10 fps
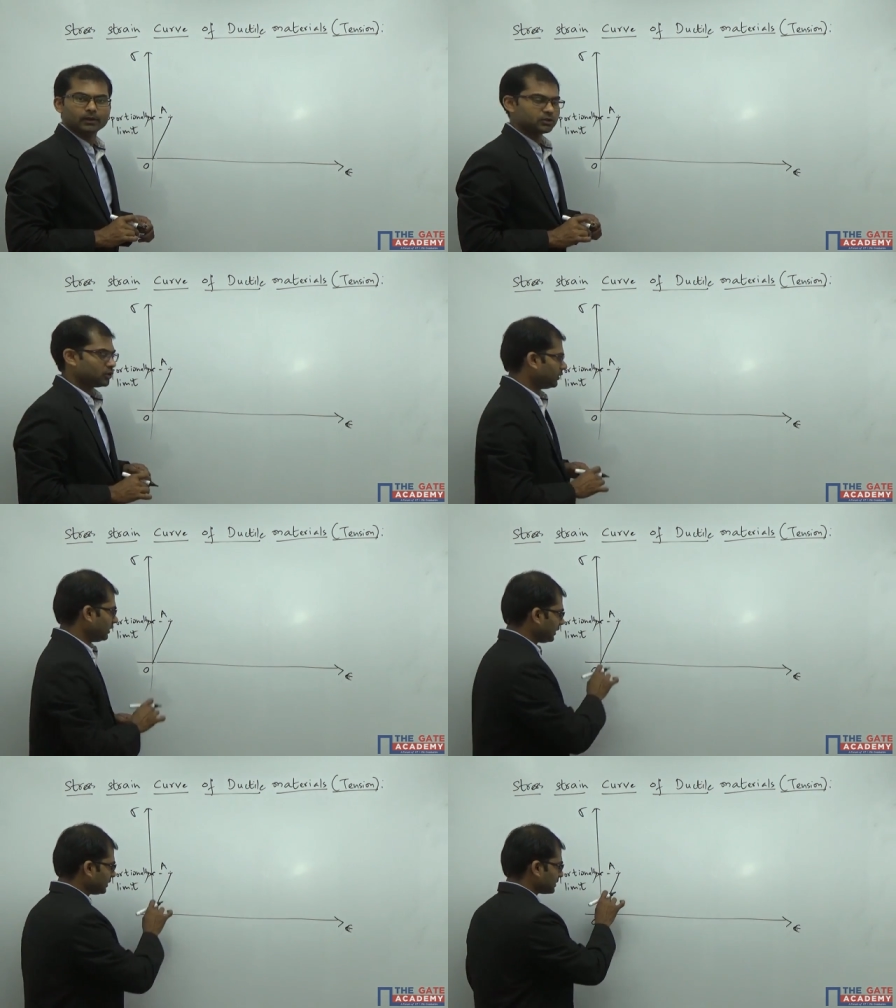So it
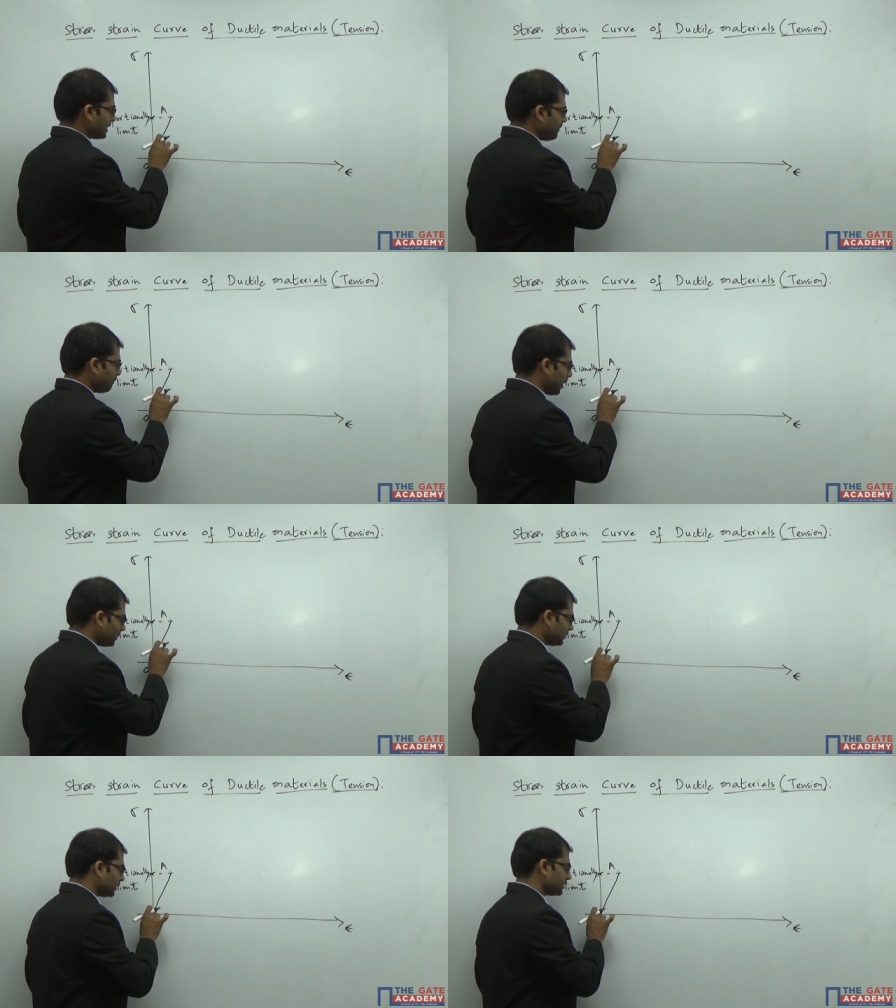will take the same
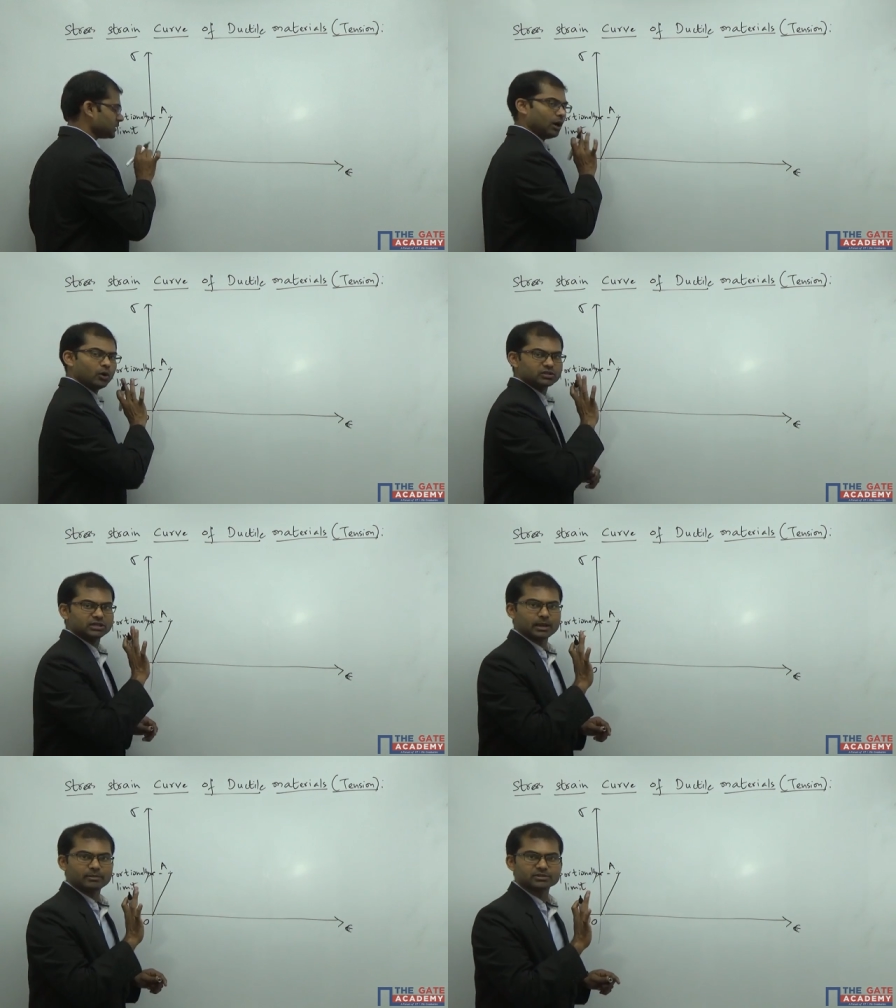path and reach the
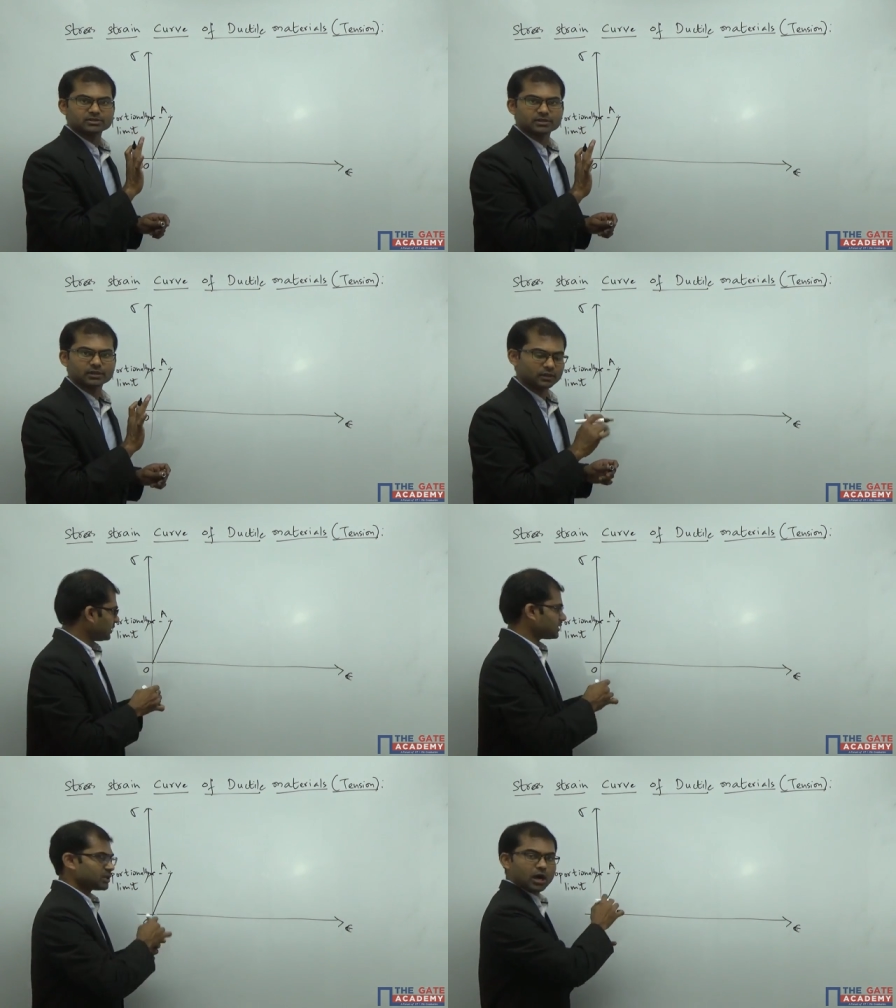ozone dimensions here.
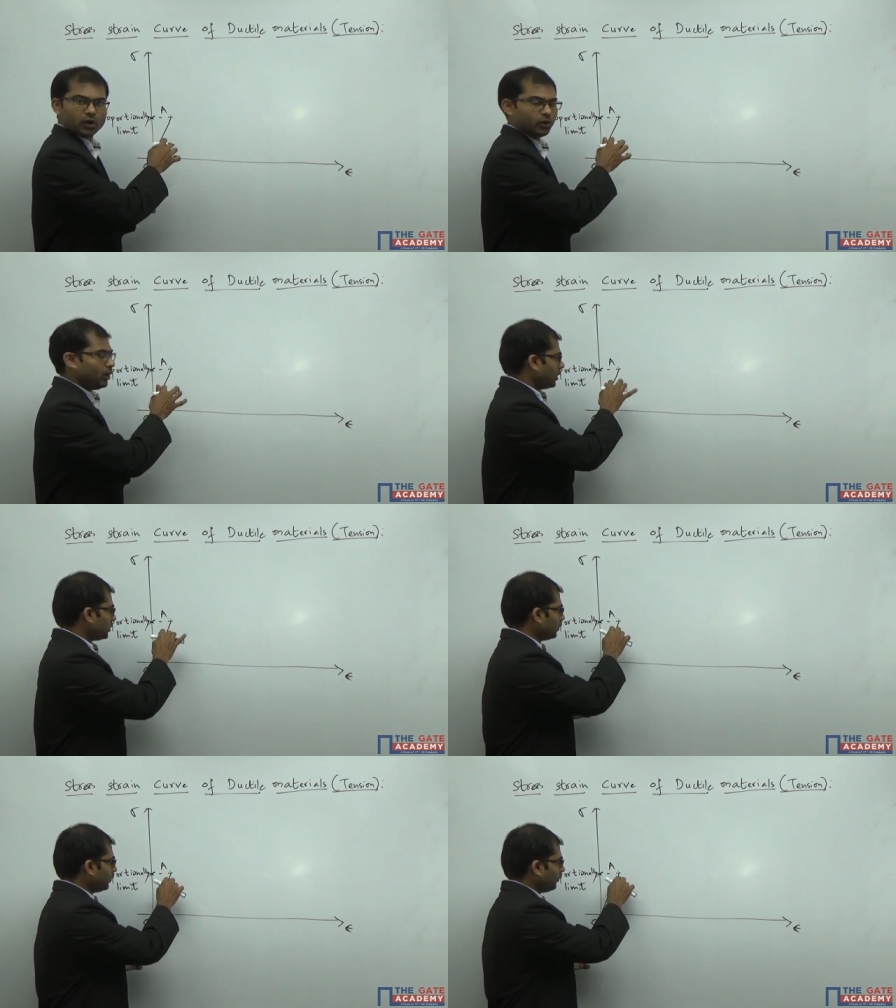This is how
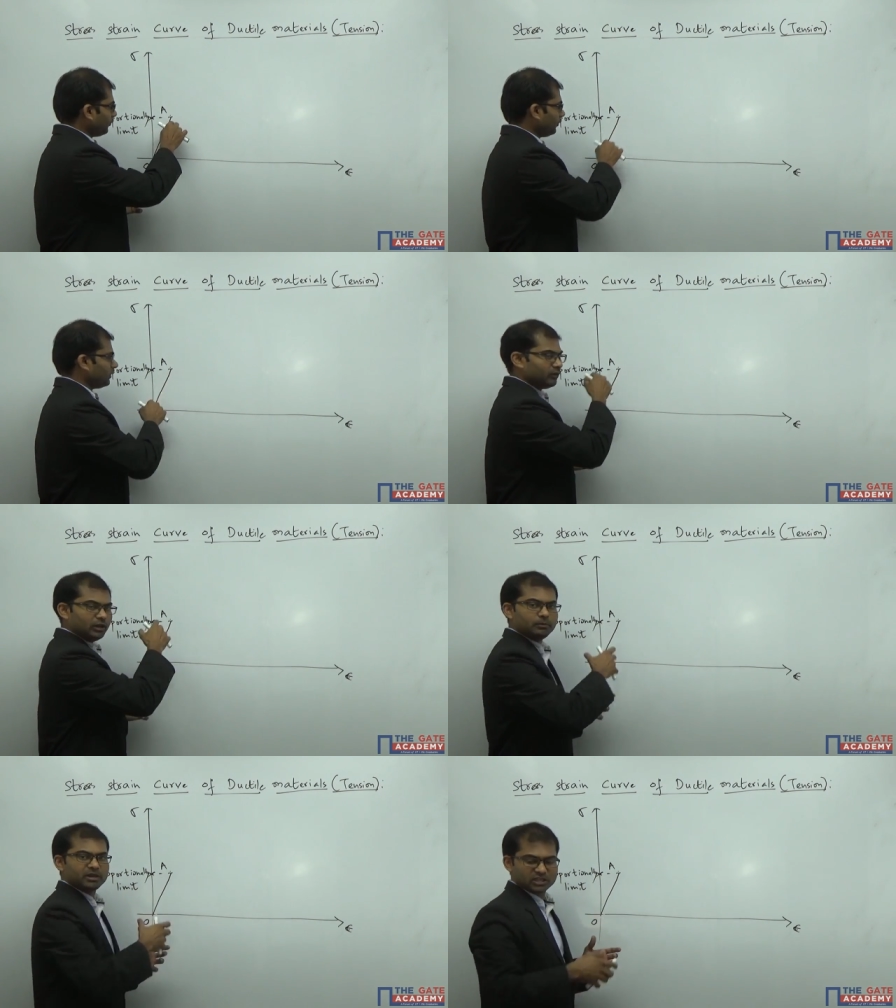you
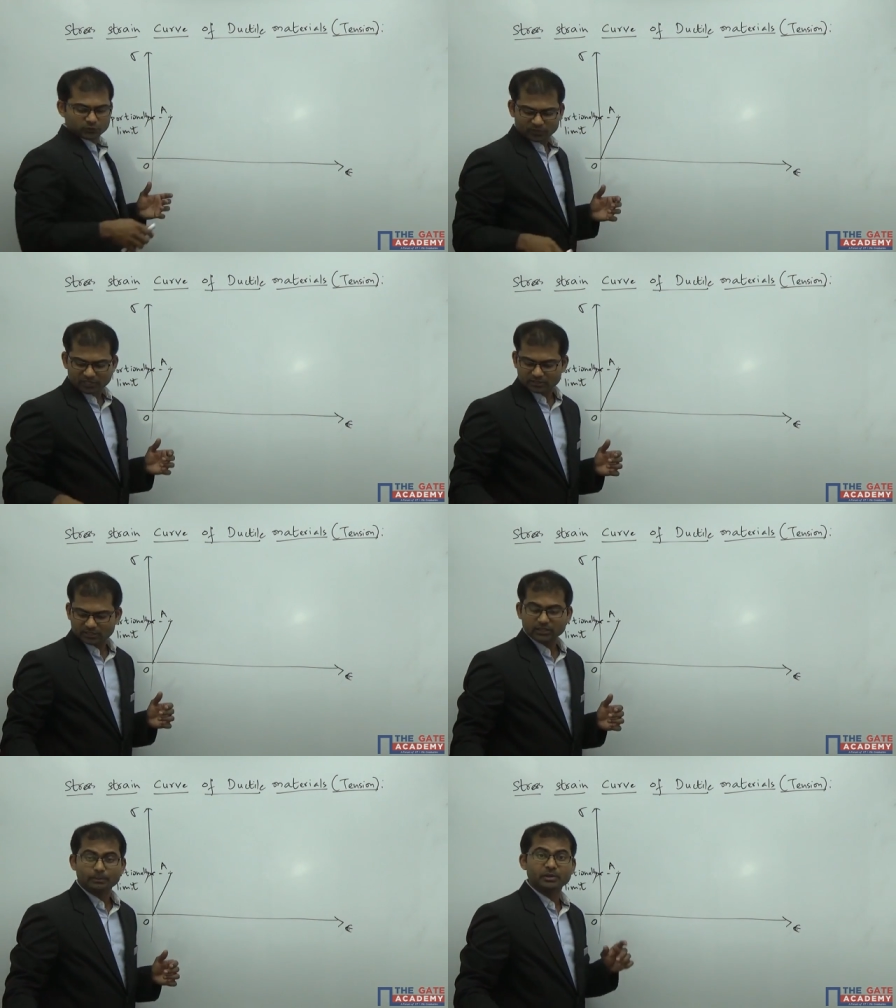will be
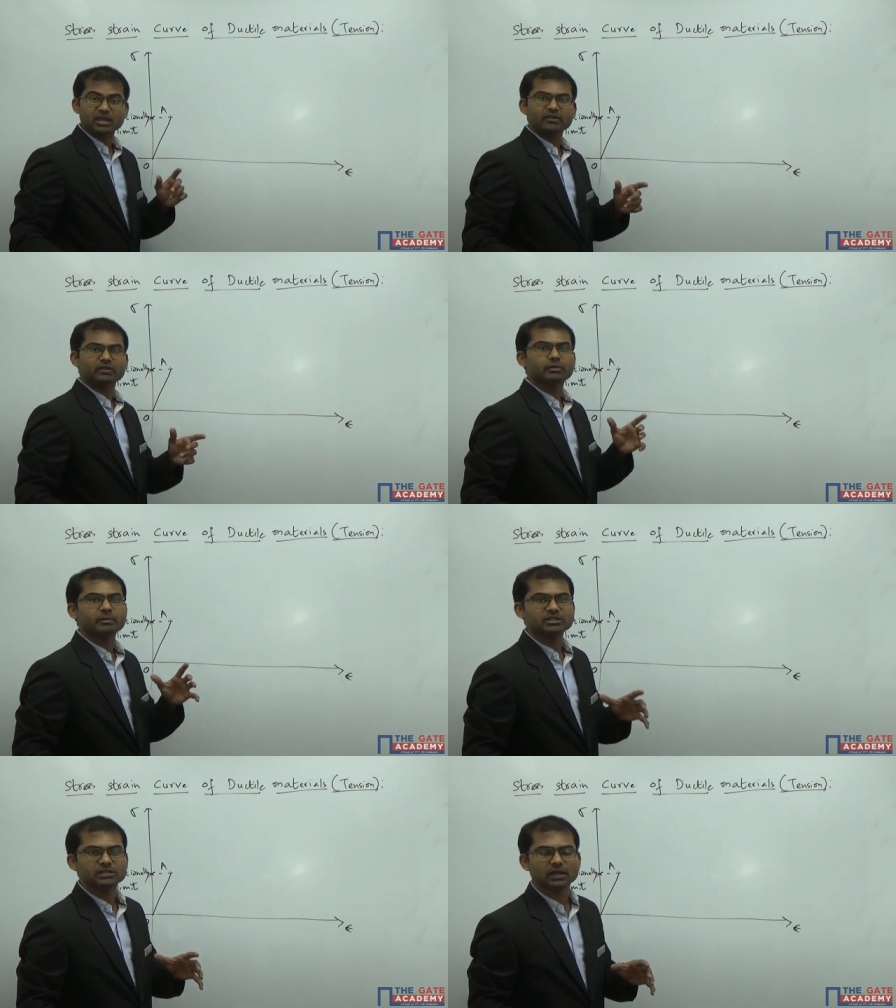experiencing the behavior of the
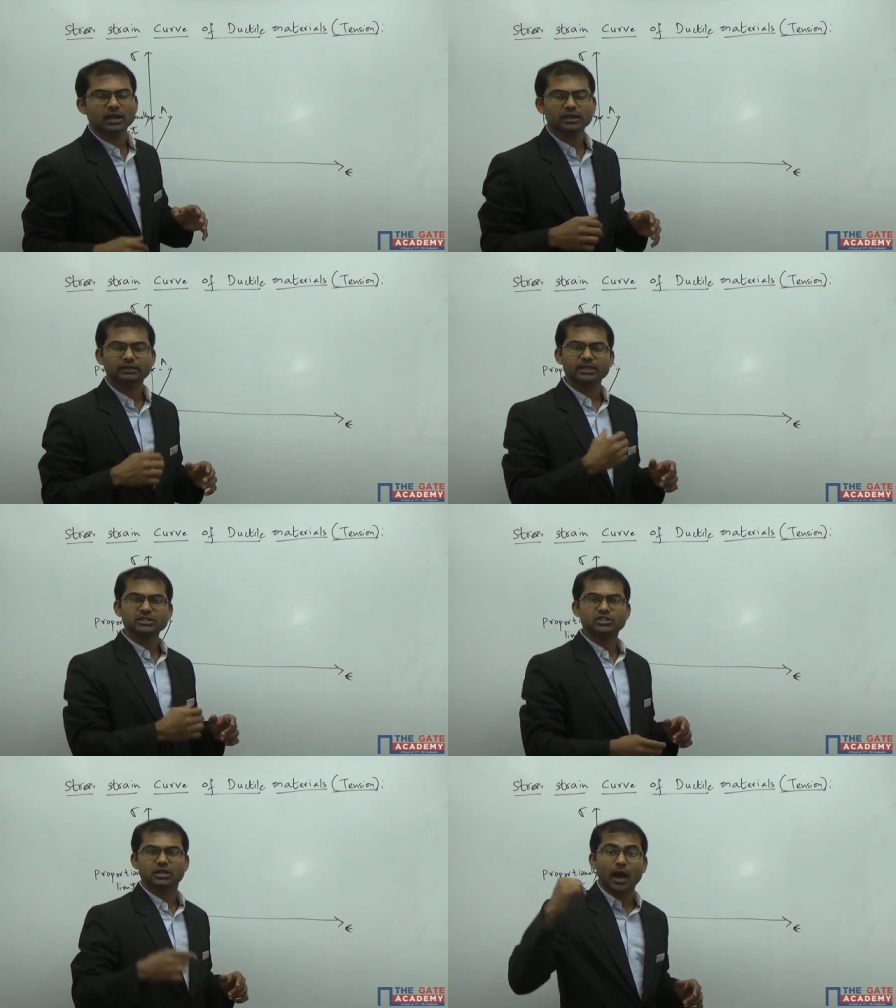material under
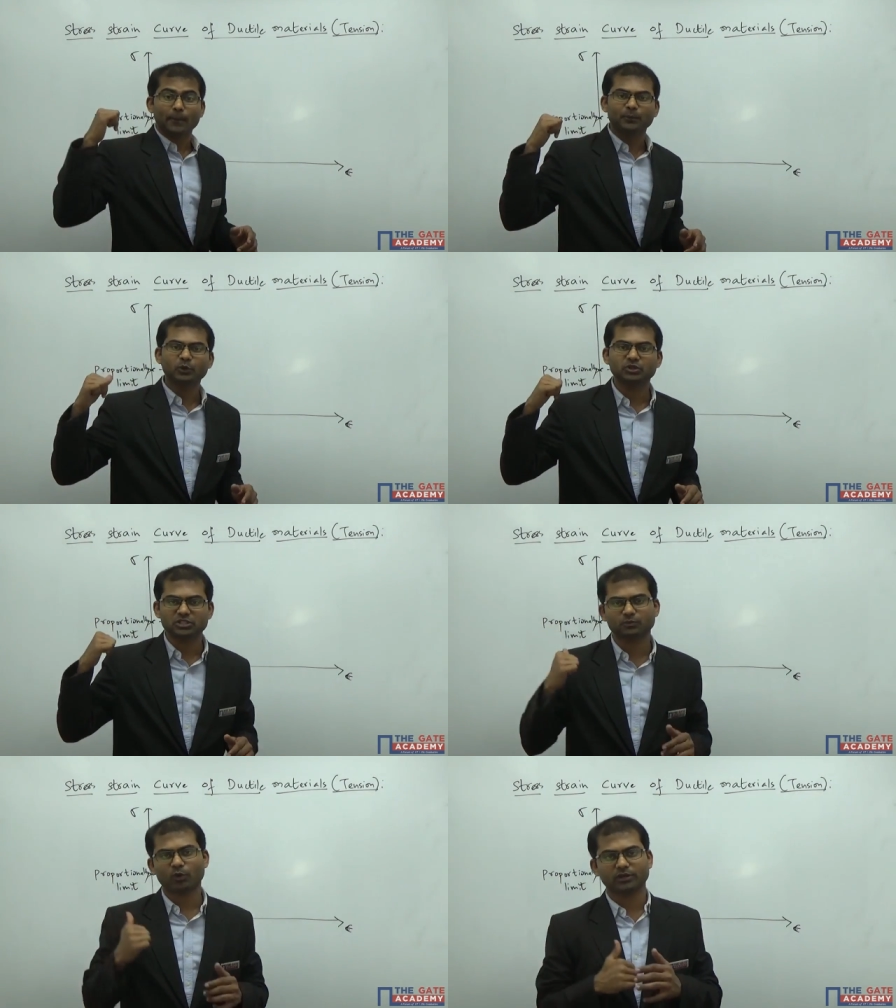tension up to
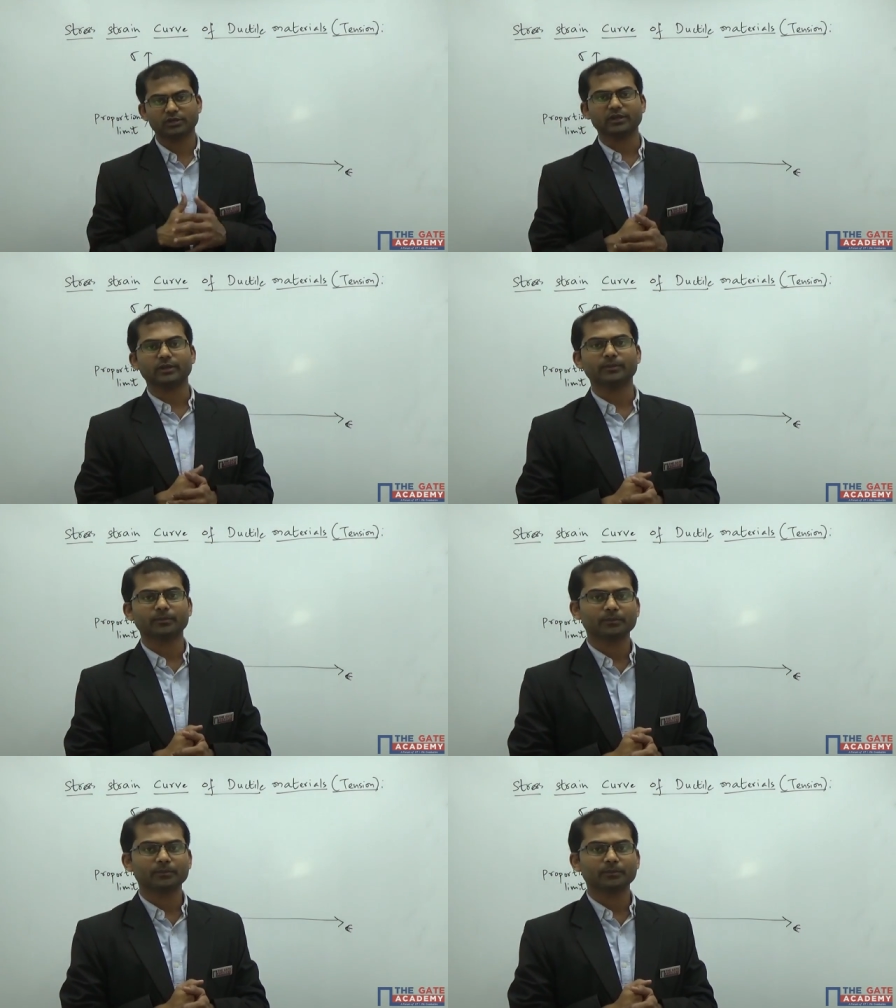this point here.